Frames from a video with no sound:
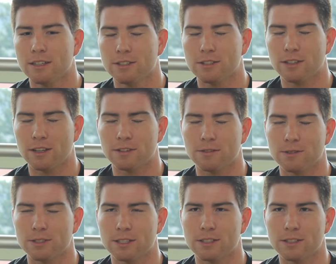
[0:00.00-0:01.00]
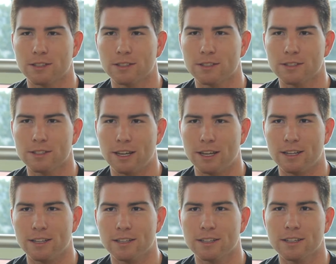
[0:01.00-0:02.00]
Just a lot of resistors
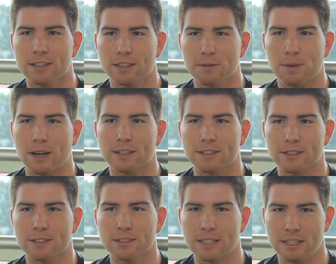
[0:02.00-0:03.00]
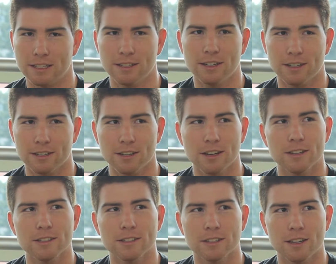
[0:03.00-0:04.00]
and capacitors and
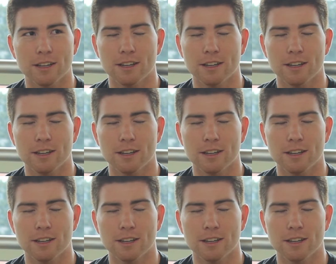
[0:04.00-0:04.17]
inductors,